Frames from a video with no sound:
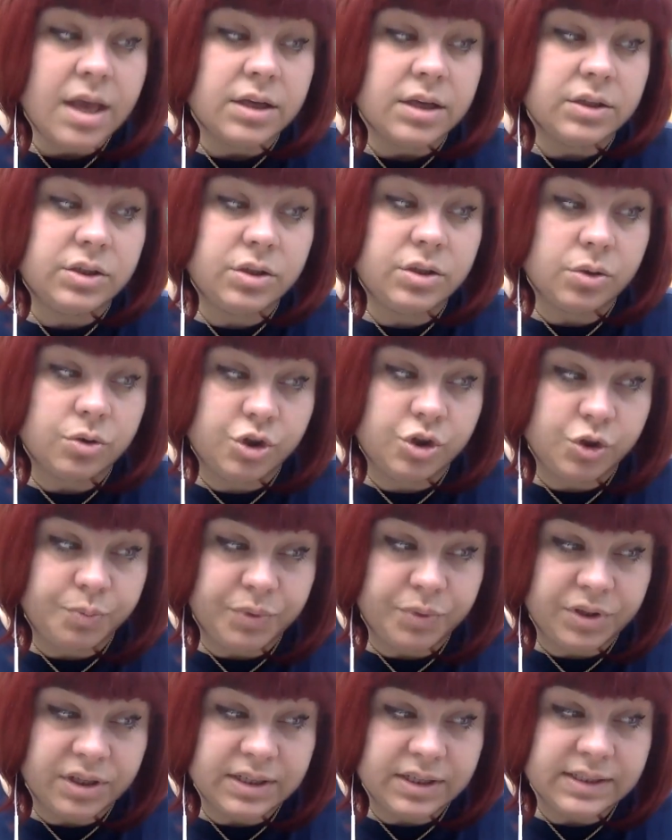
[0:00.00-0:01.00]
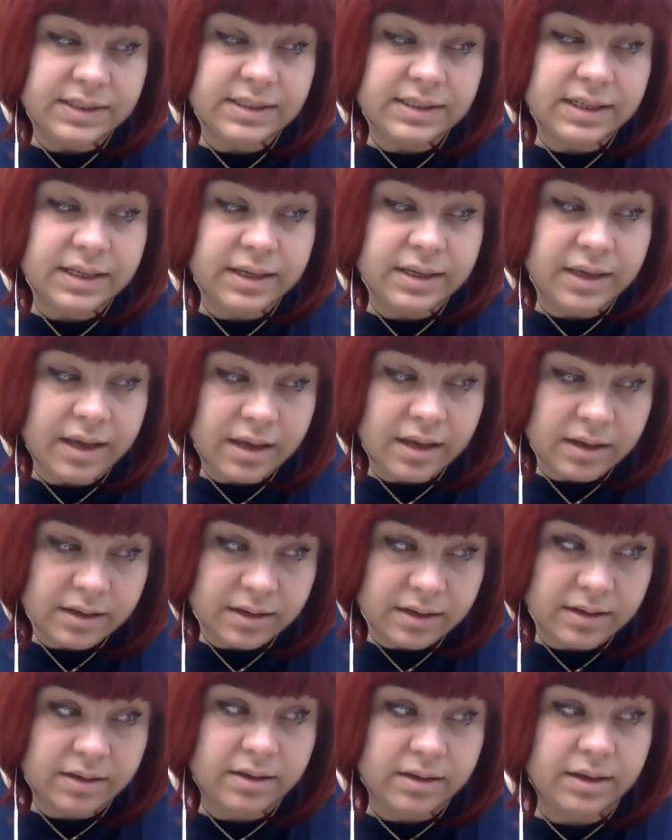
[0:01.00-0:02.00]
So Jupiter is the
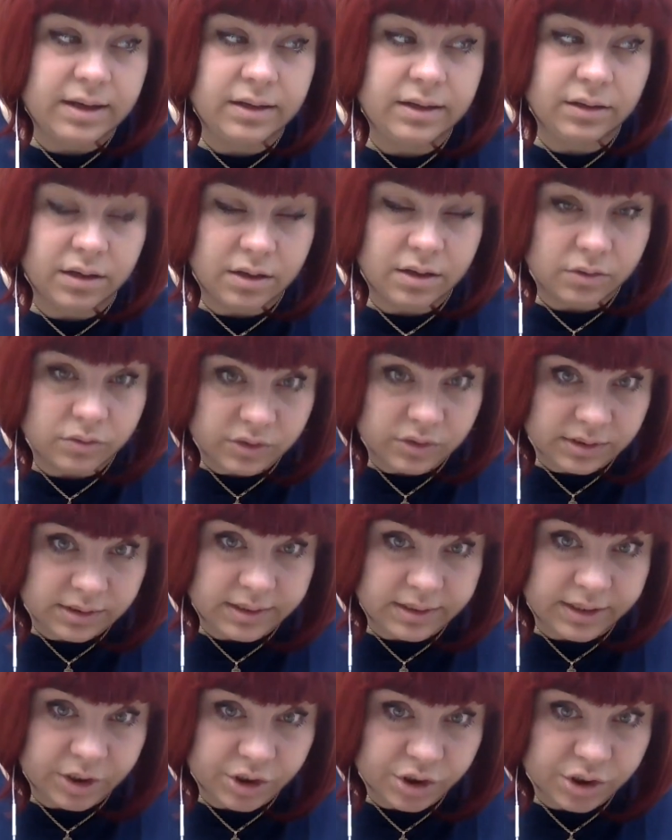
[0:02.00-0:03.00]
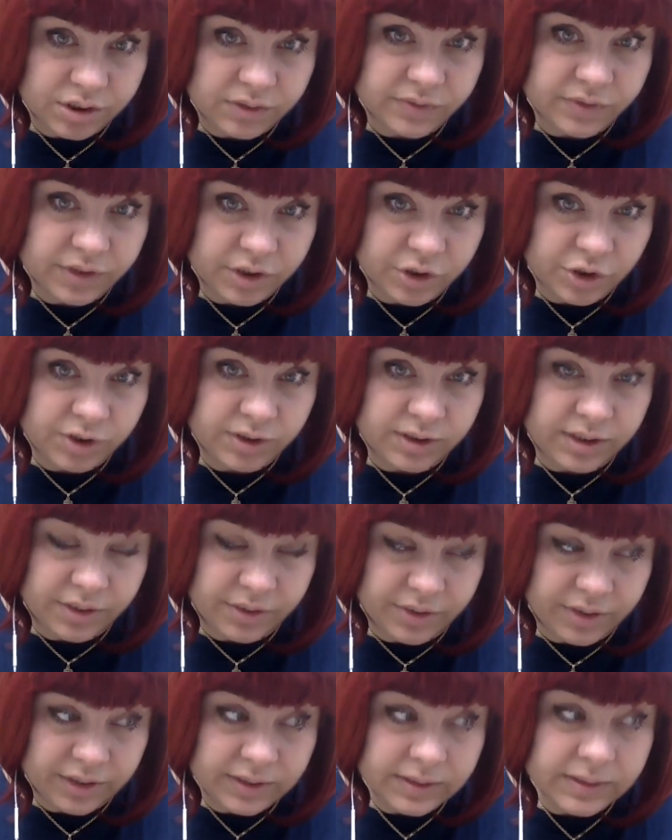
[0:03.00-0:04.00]
king in the constellation of
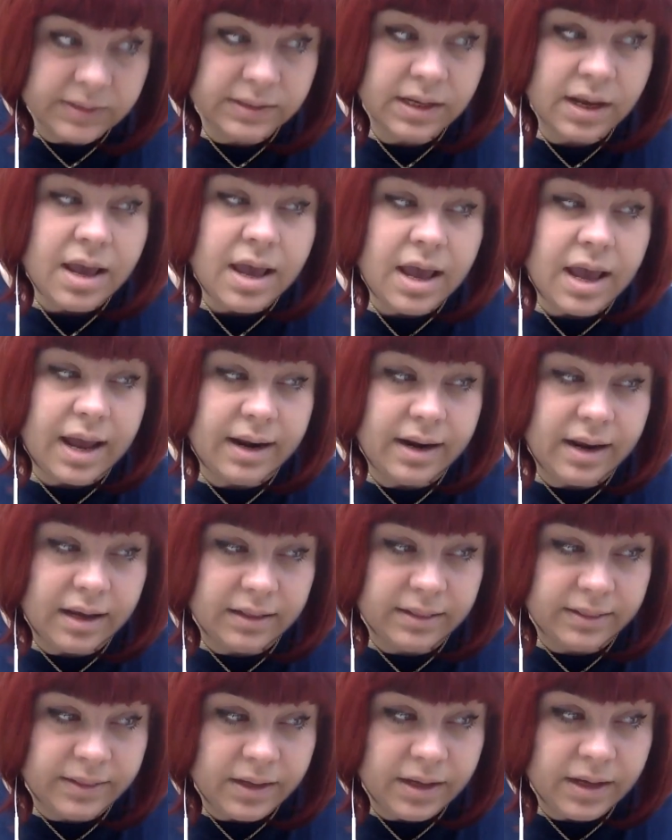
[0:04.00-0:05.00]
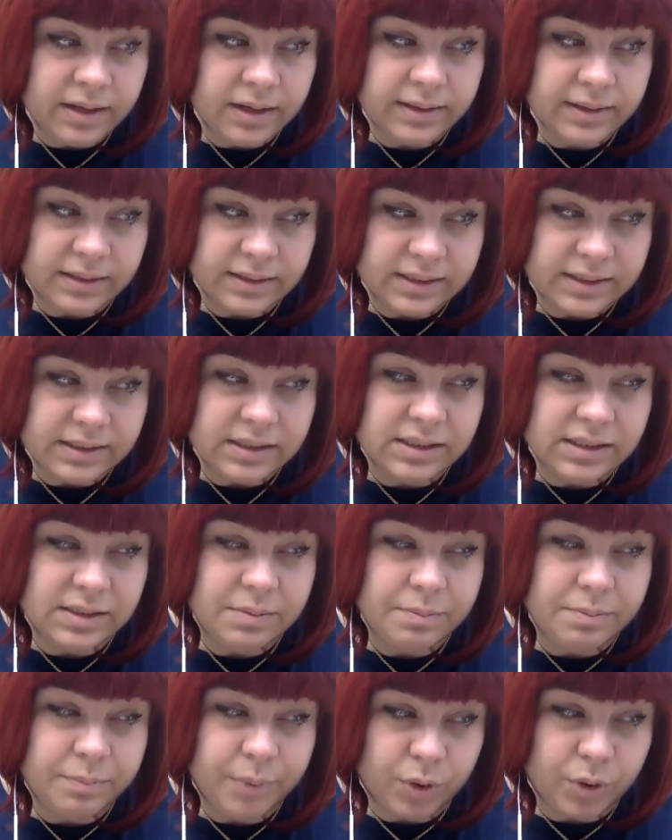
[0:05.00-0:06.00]
Sagittarius, and I think that this is
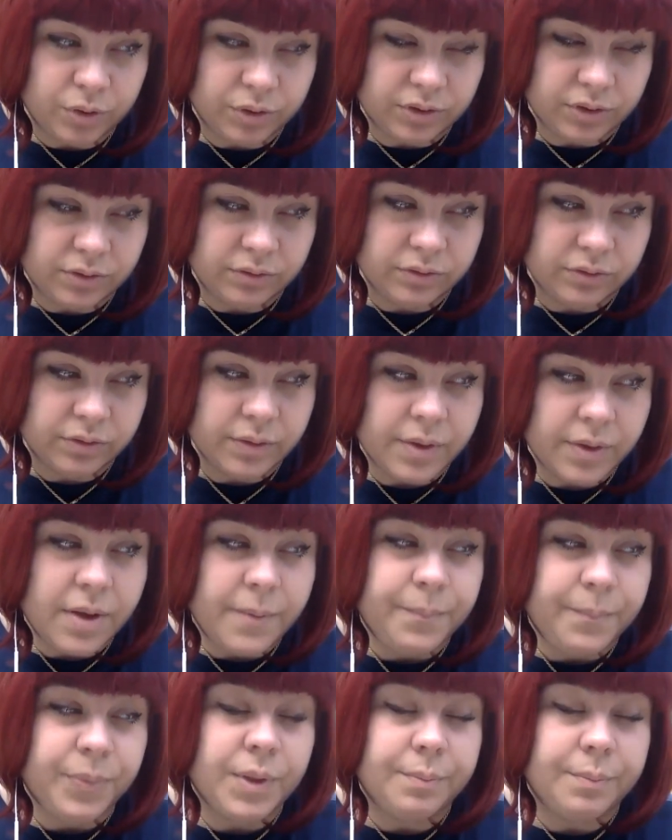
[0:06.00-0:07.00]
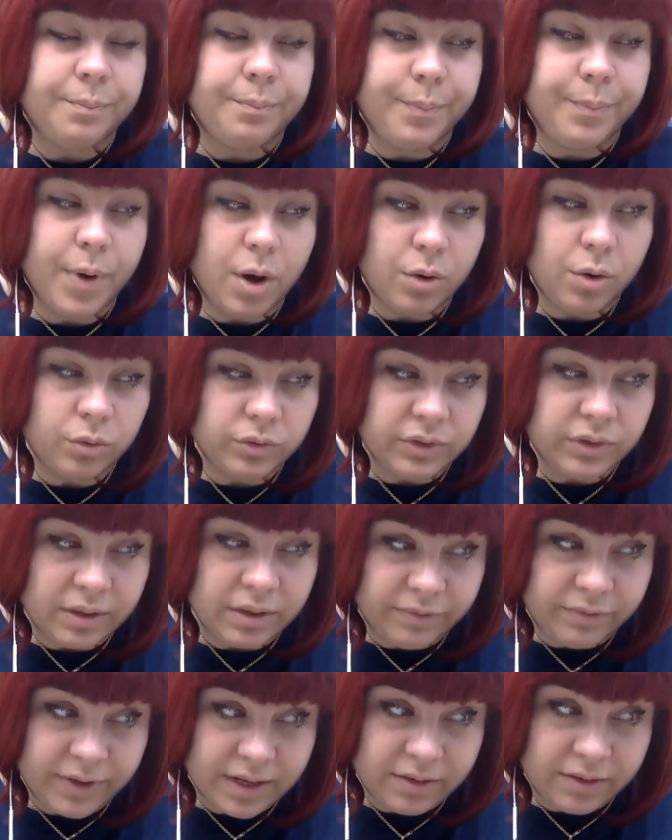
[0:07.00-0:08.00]
important. Both are
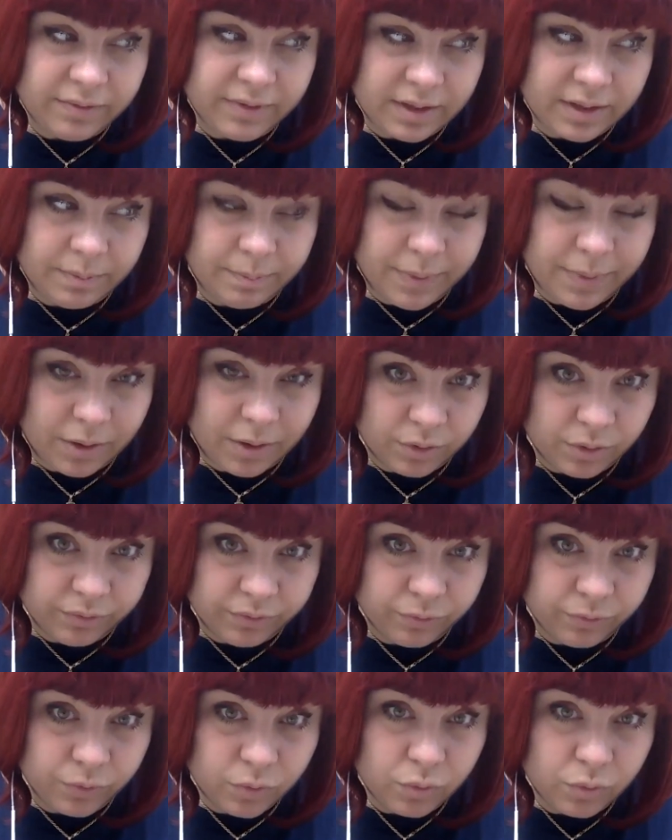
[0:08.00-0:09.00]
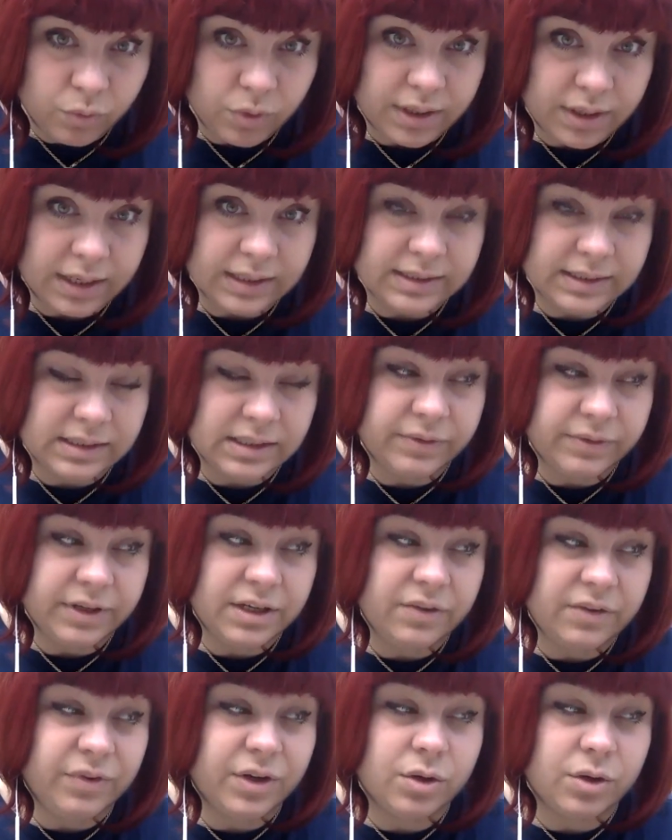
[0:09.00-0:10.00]
very, very powerful. It's even
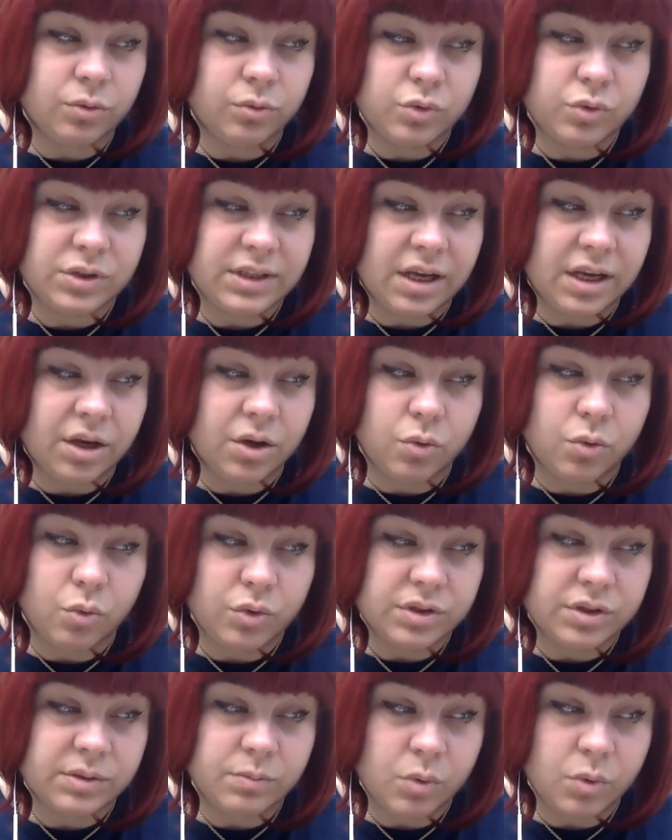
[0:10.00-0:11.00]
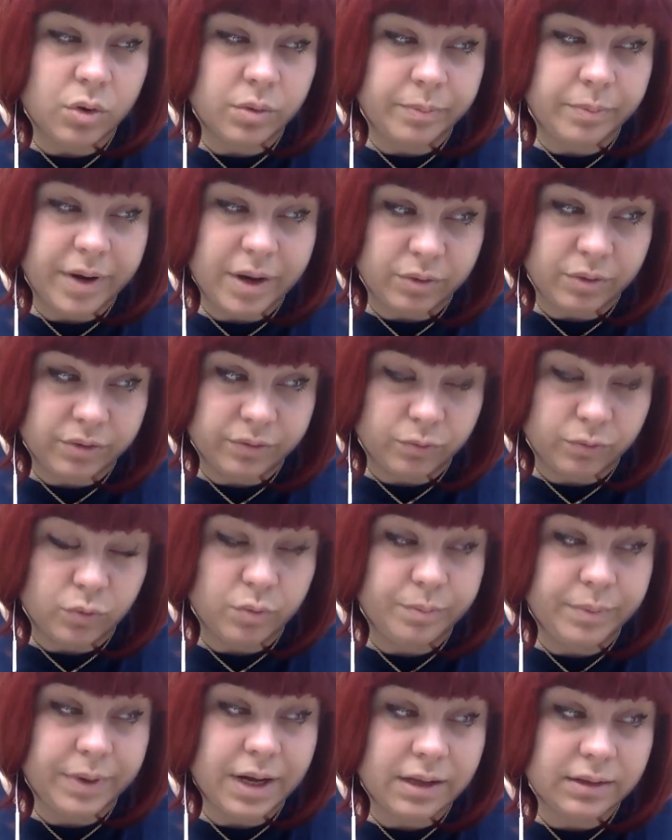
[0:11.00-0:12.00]
difficult to say who is more powerful,
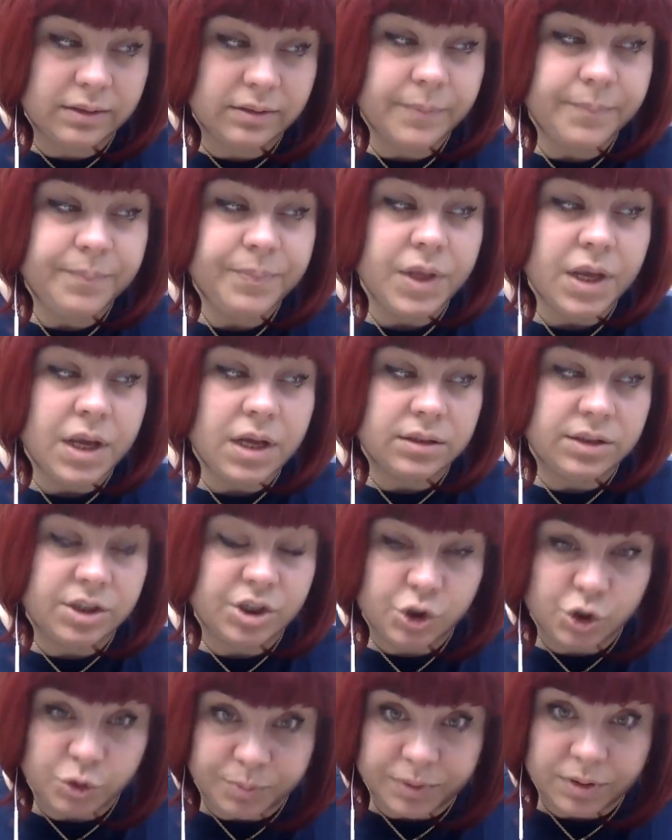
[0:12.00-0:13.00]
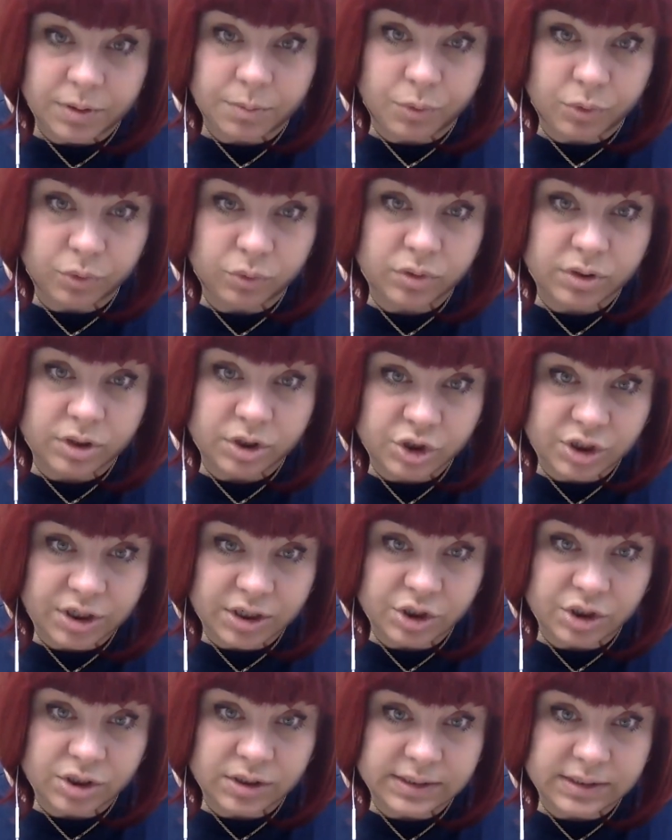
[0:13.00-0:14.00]
but this Jupiter-Pluto
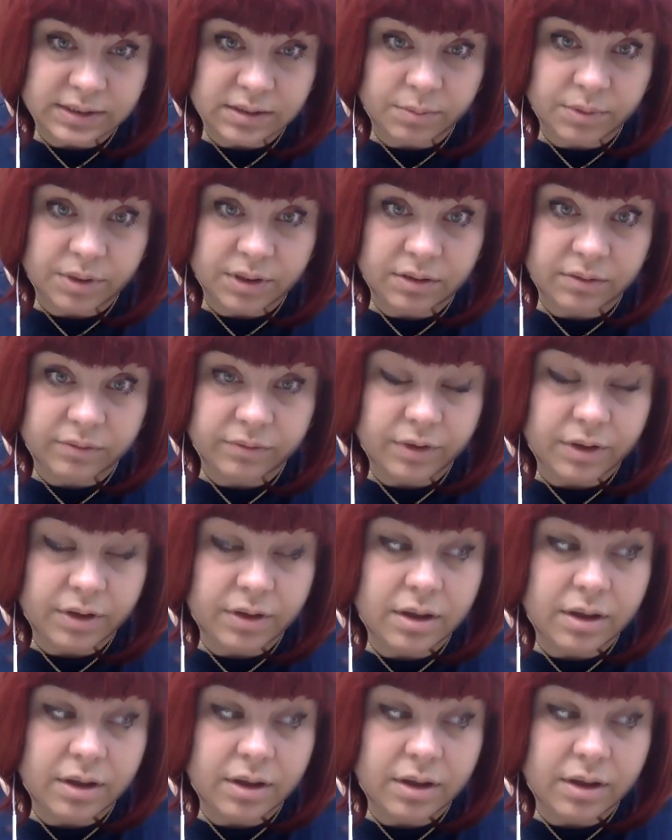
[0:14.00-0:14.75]
conjunction is something